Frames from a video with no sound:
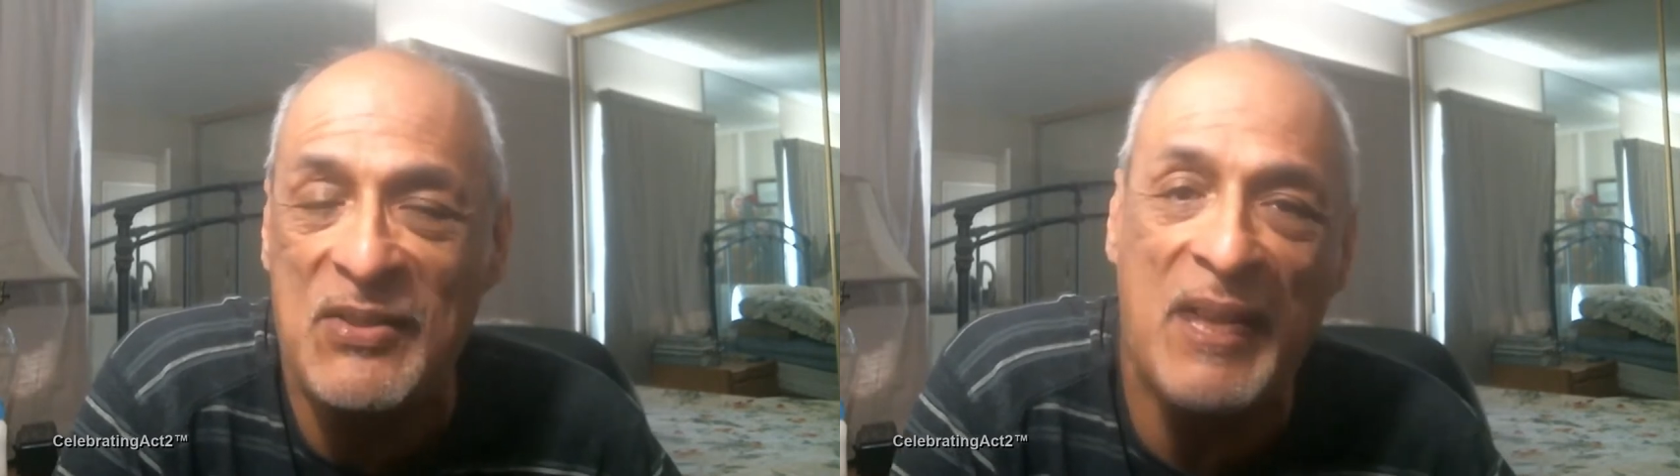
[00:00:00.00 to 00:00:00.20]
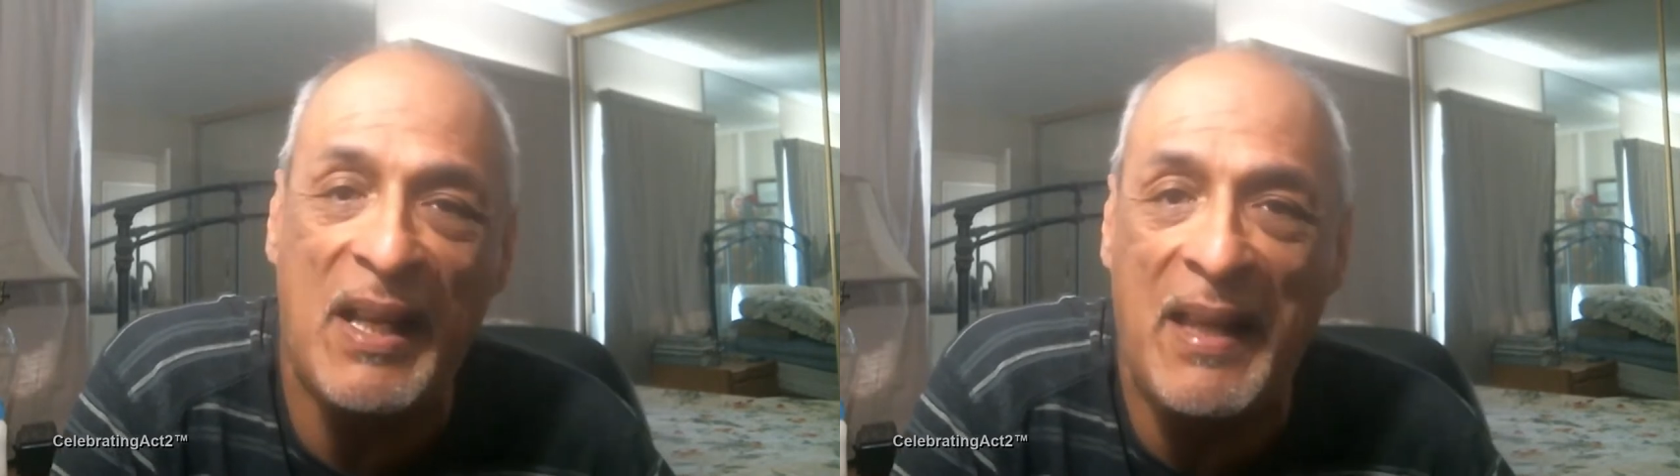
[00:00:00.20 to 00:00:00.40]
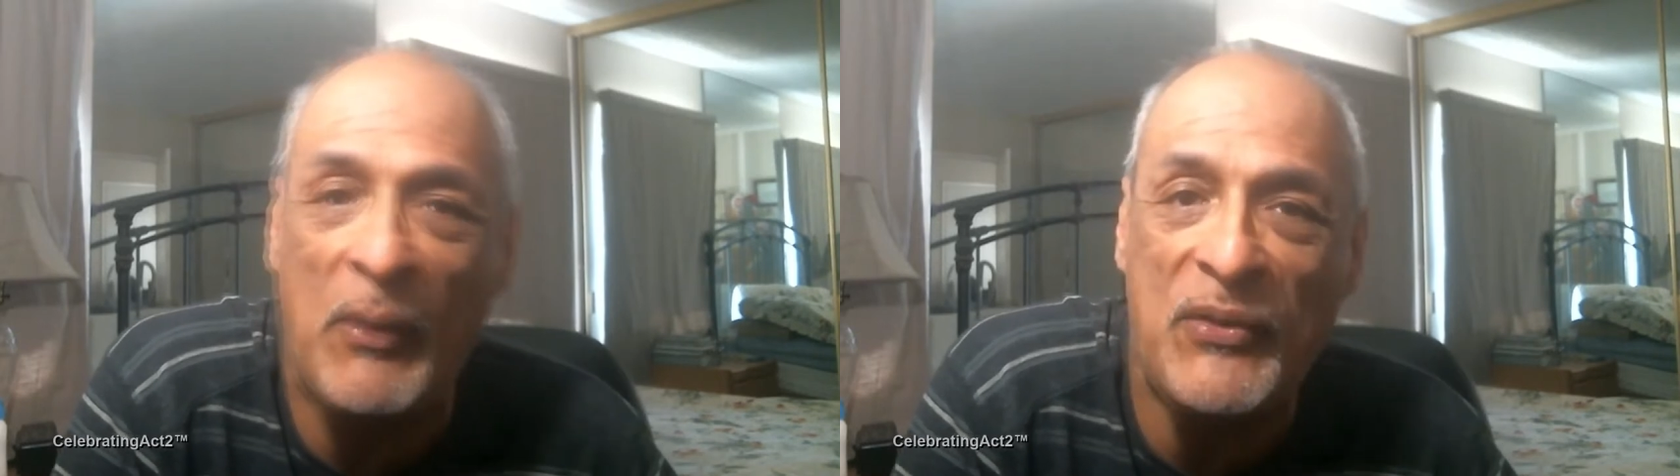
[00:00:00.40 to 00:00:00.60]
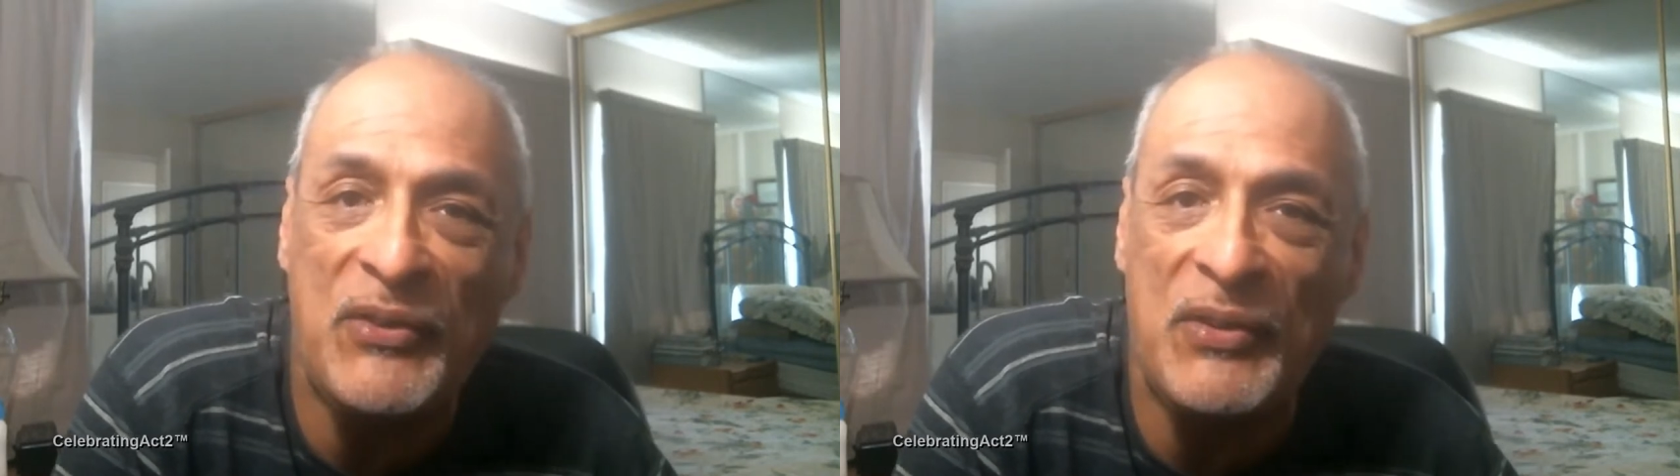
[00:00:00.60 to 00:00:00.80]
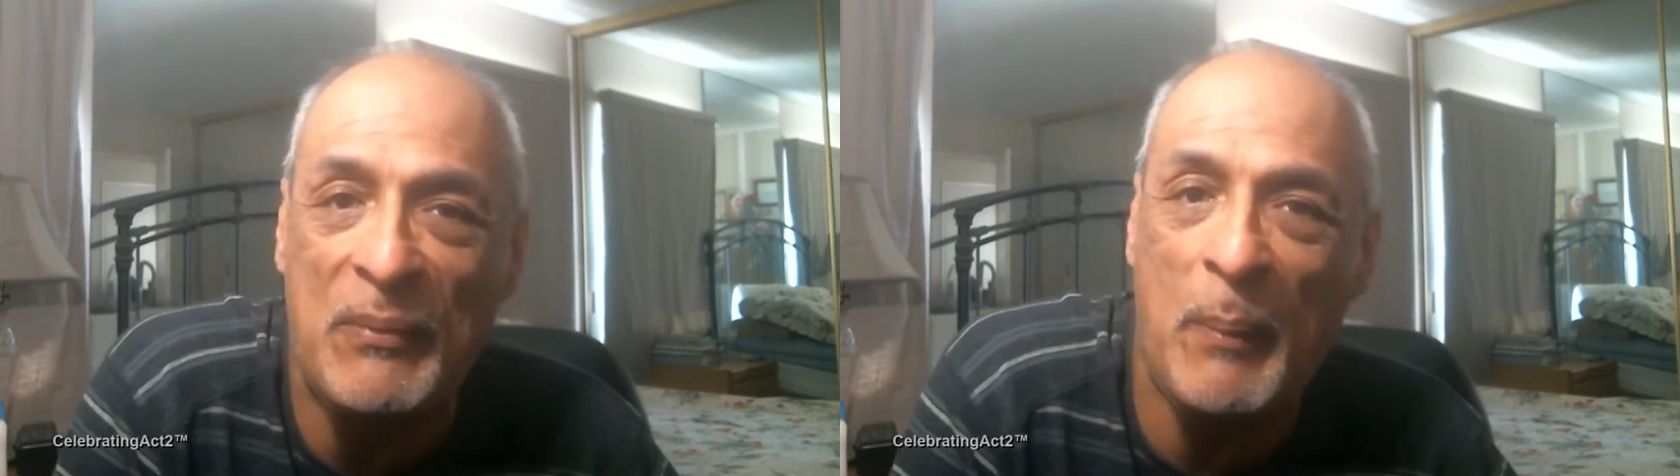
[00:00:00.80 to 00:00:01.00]
and they allow
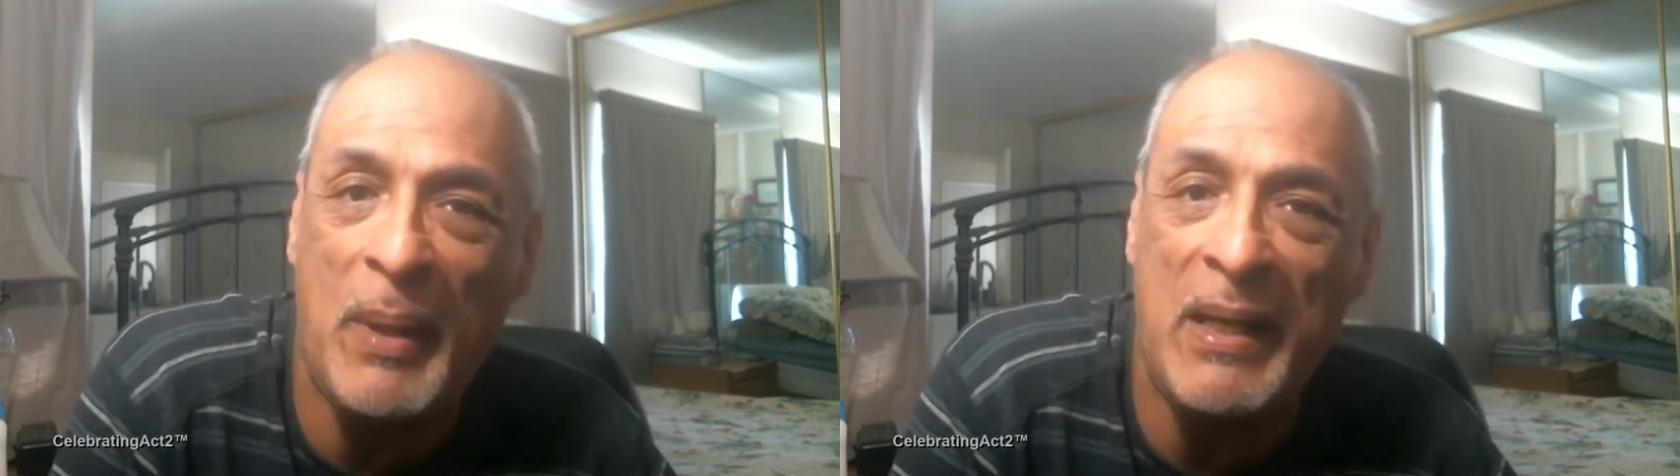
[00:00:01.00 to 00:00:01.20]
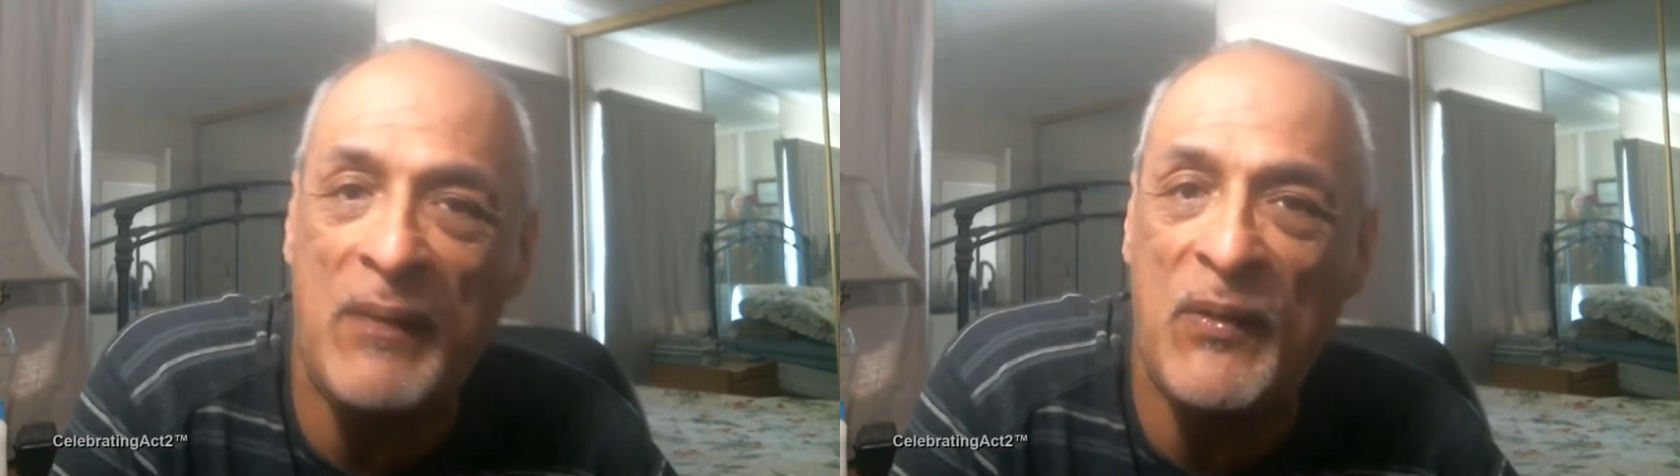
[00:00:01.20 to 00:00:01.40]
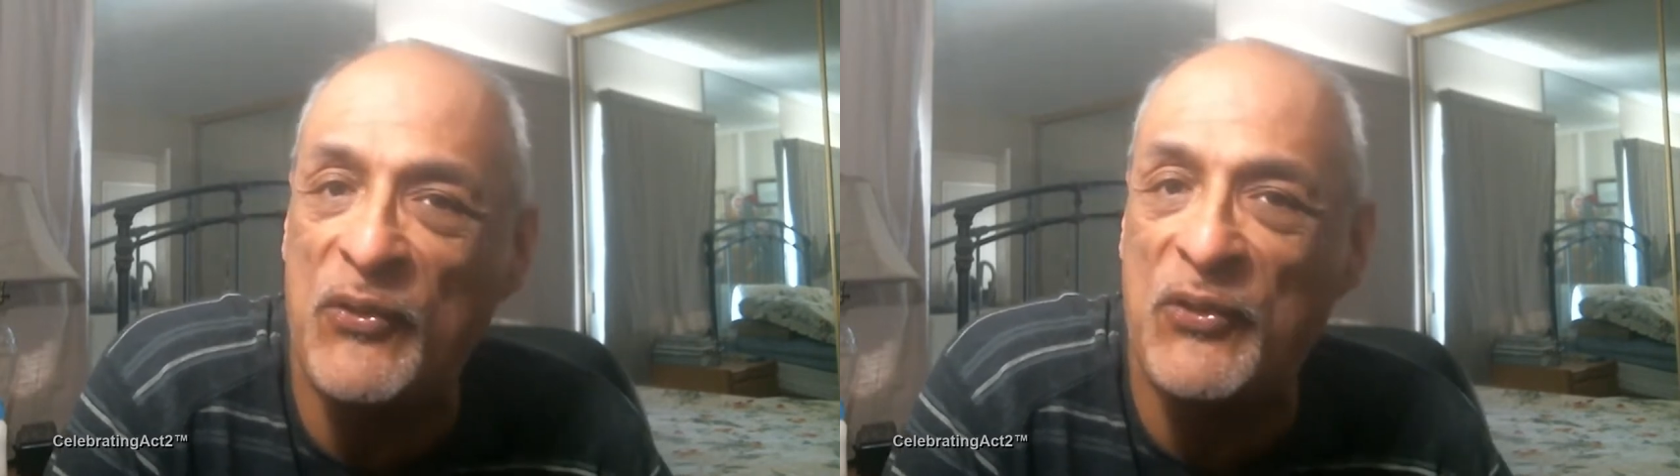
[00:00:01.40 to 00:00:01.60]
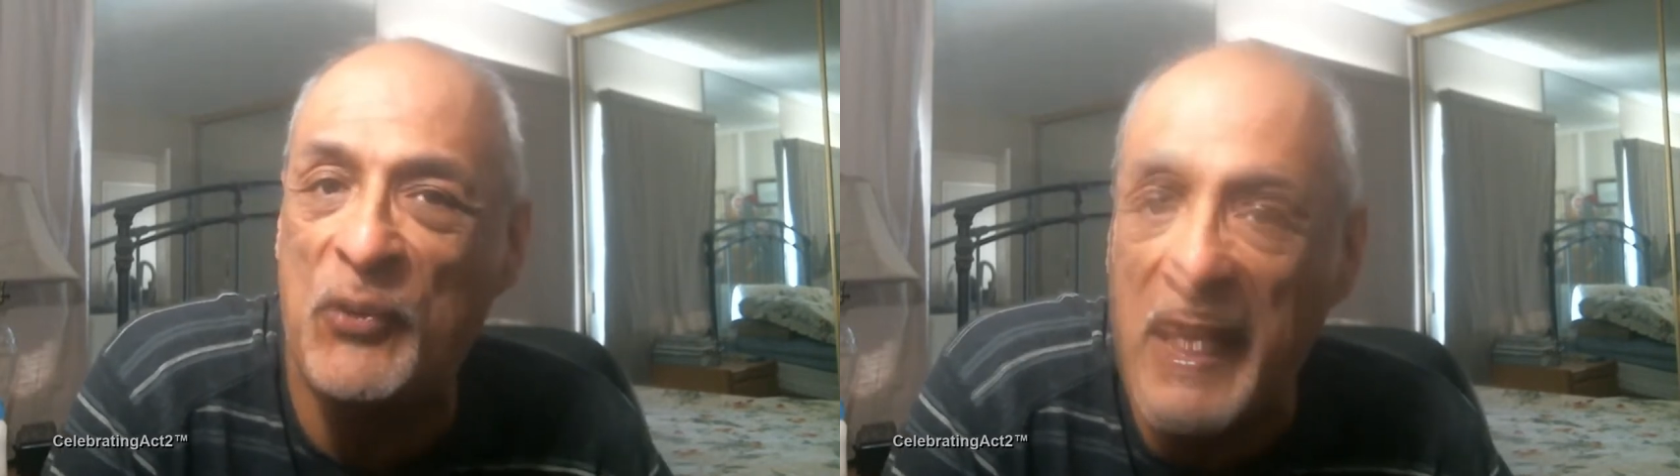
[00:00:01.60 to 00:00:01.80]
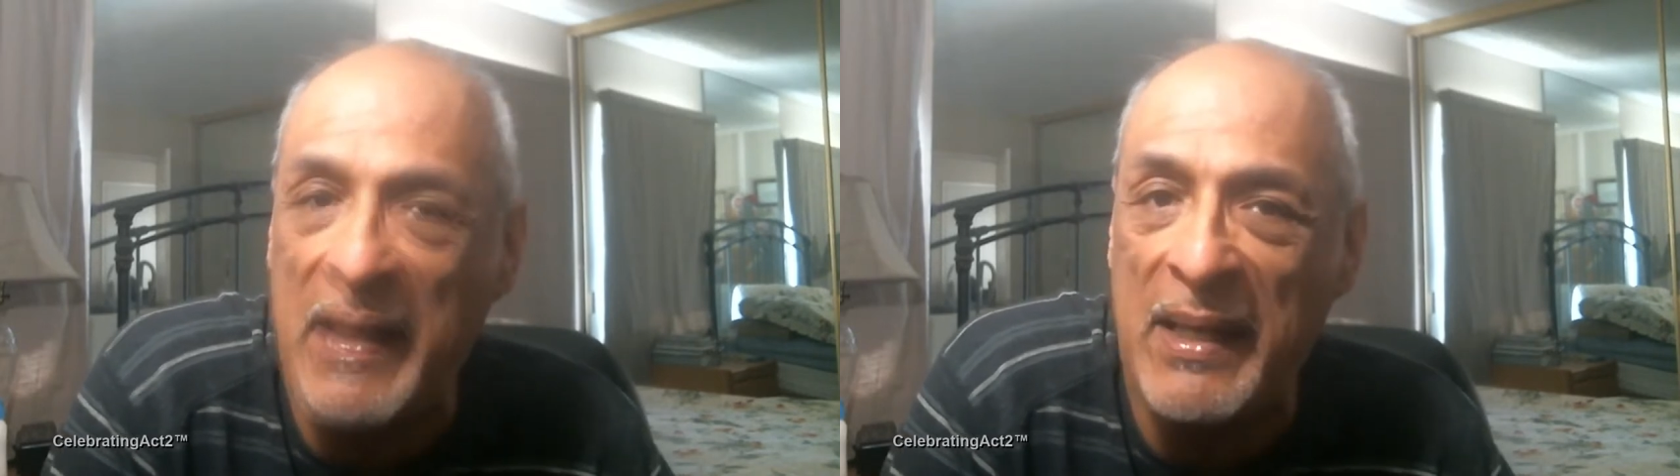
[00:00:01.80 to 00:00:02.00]
us to many of the
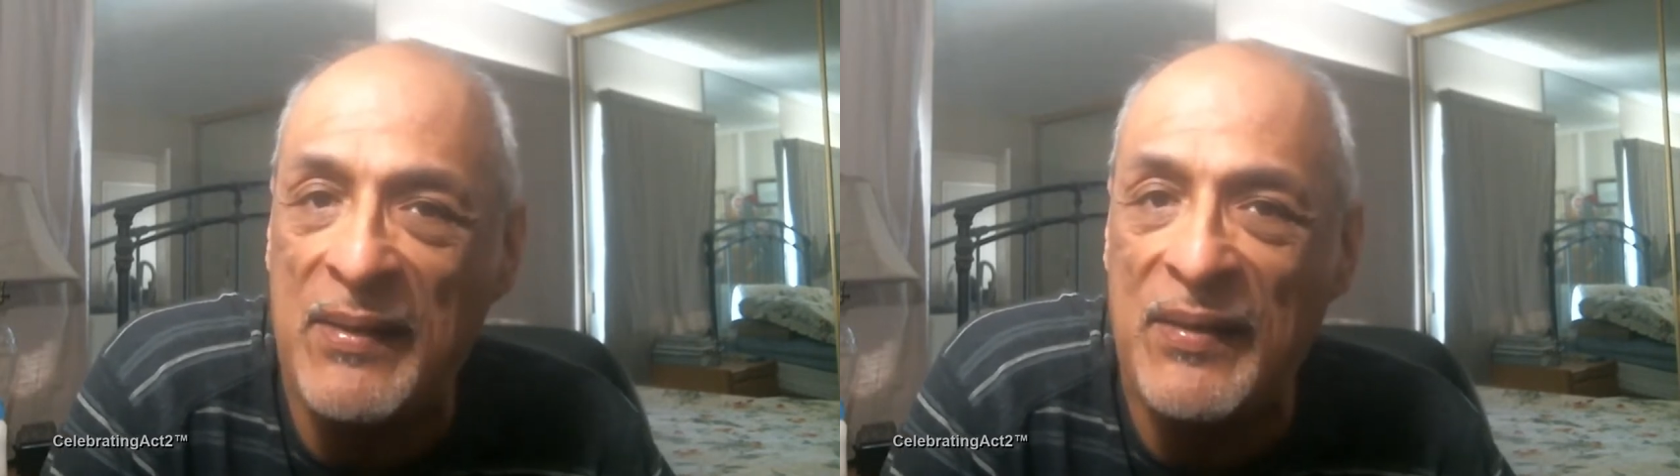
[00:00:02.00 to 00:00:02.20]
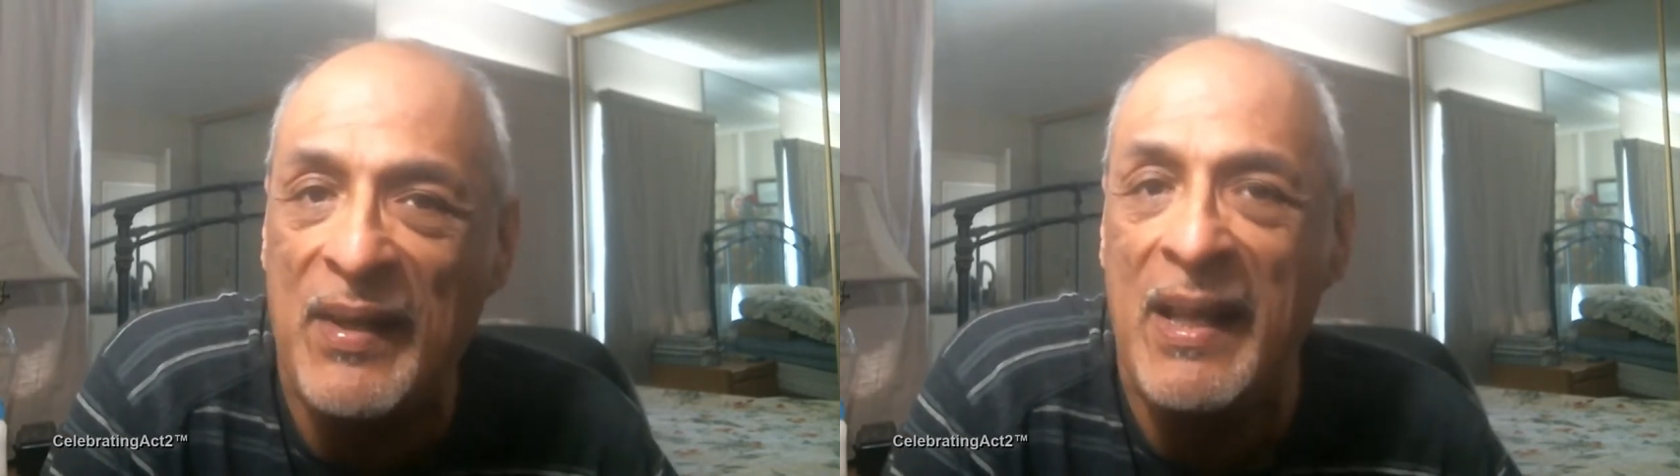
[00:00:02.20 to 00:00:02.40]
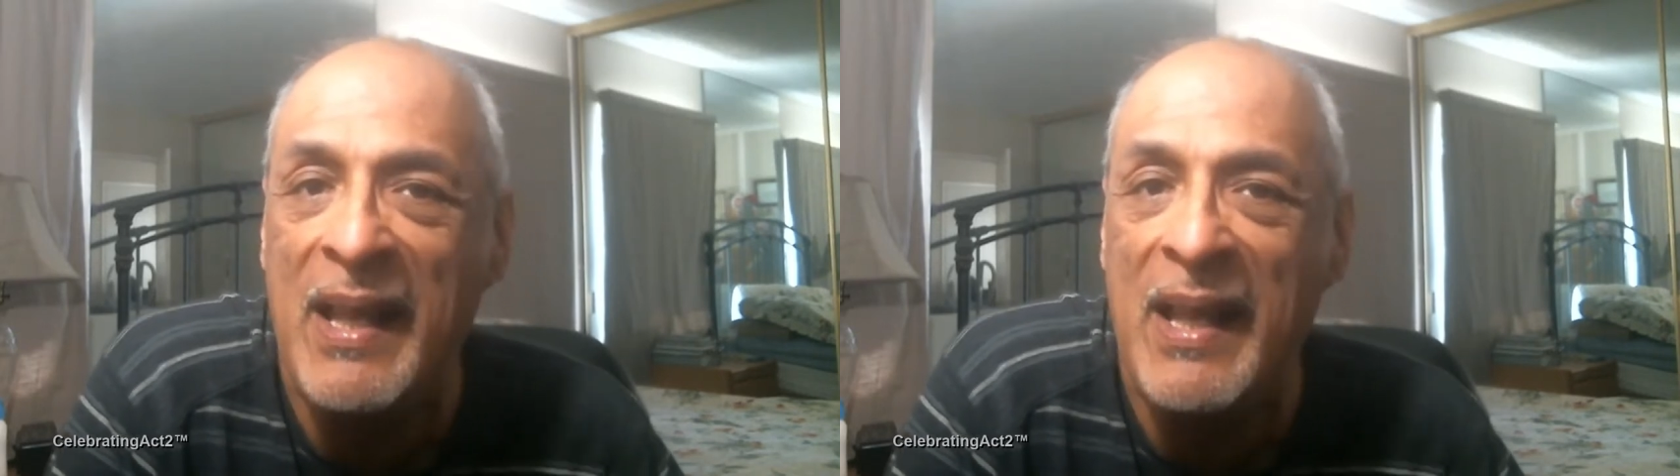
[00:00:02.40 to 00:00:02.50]
screenings.